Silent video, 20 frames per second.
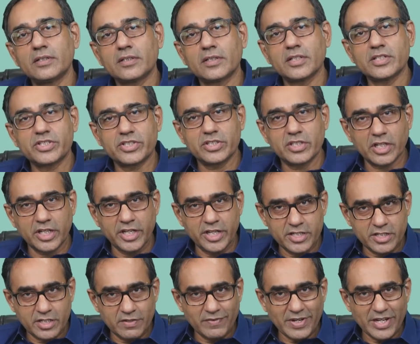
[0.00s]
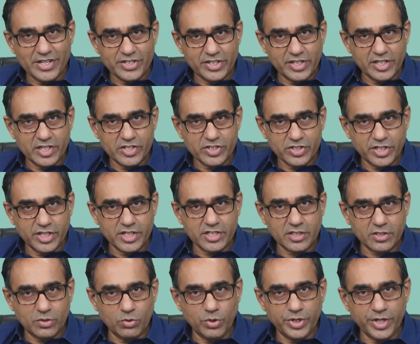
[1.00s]
the reason why GST is
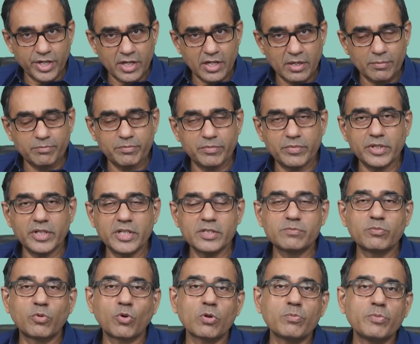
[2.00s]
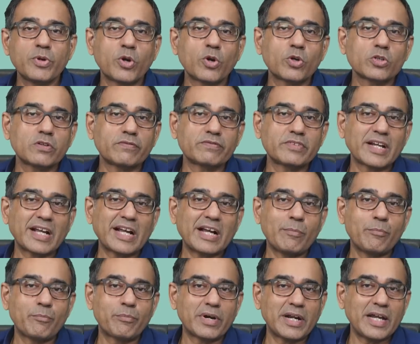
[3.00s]
going up is more because of the
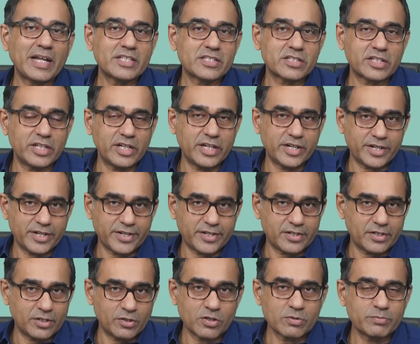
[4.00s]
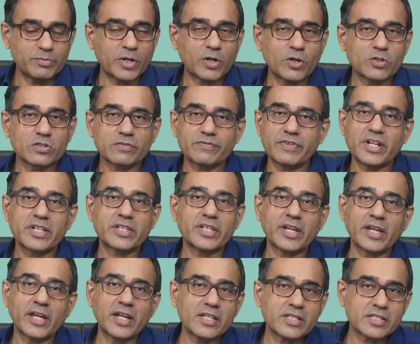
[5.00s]
compliance related, not because of
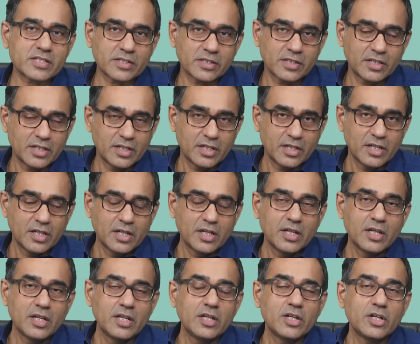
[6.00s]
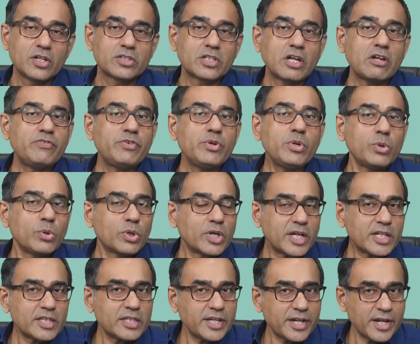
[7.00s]
anything else. Now, if you look
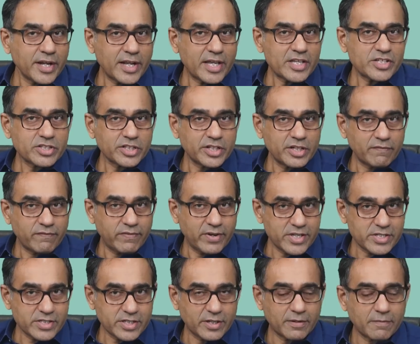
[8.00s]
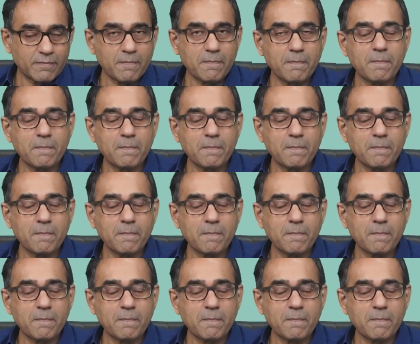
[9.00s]
at the India's inflation,